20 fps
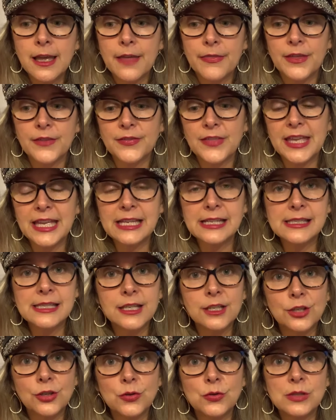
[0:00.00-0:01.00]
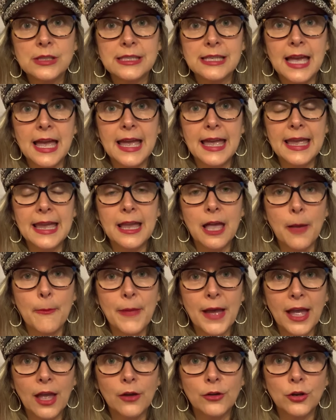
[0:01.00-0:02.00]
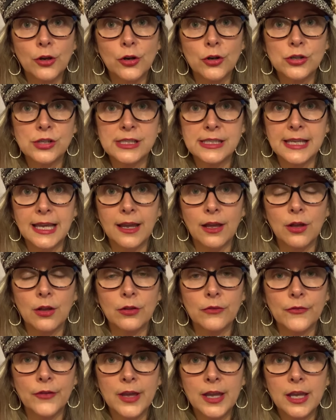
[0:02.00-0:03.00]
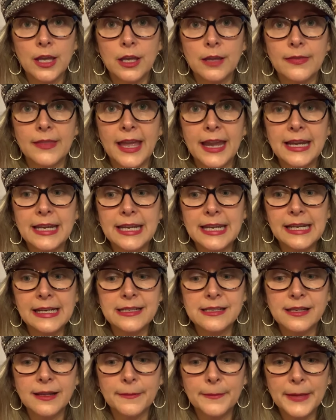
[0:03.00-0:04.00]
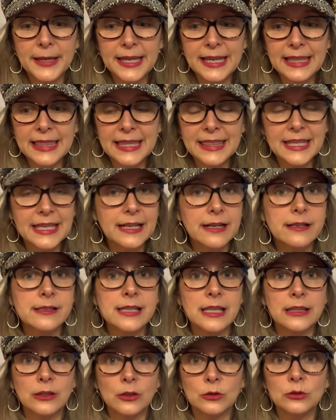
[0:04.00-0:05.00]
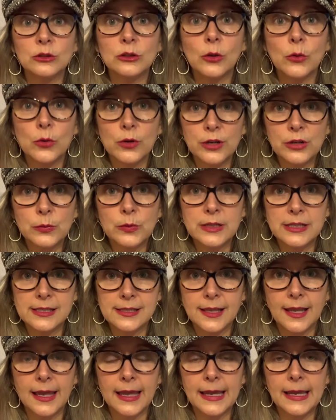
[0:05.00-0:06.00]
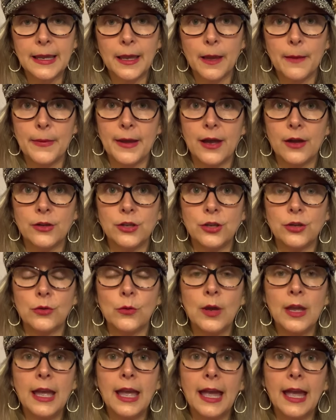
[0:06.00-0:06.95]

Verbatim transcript: The things that you say about yourself, they need to be the things that the Lord would say about you.